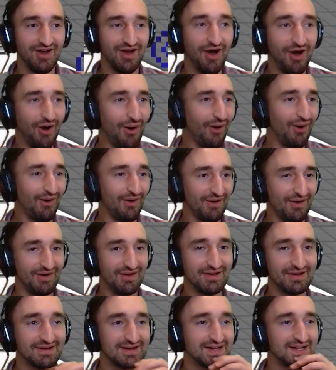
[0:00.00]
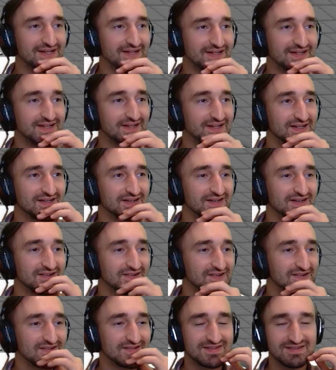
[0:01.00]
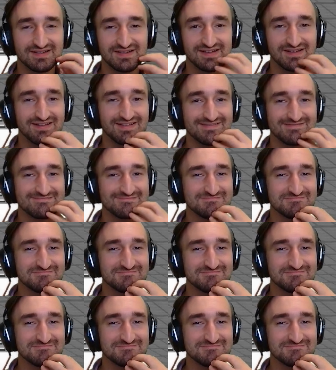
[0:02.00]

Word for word: Okay, oh. all right. All right. Yeah, yeah, yeah. I like this idea.